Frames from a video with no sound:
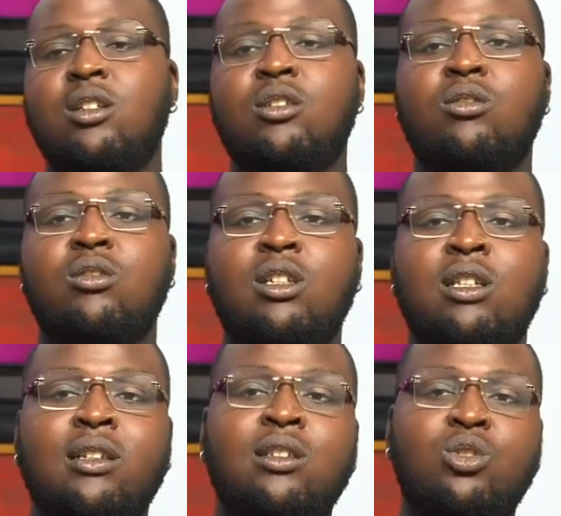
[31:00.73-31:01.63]
You know, in
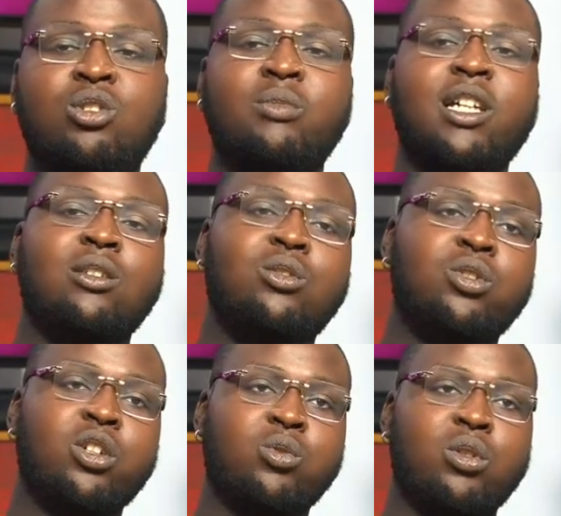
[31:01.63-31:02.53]
an instrument, you
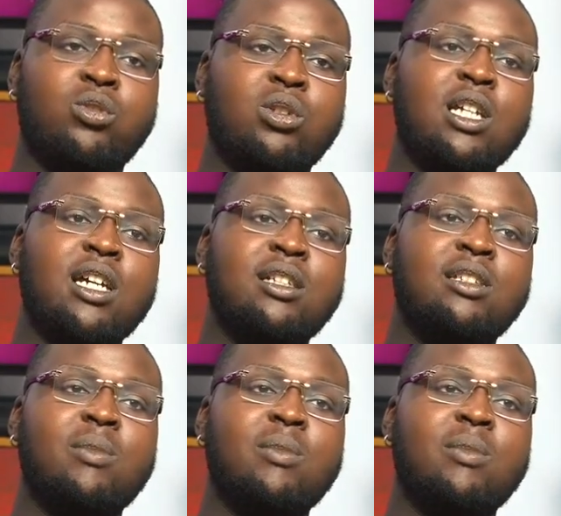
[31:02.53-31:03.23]
just want to hear the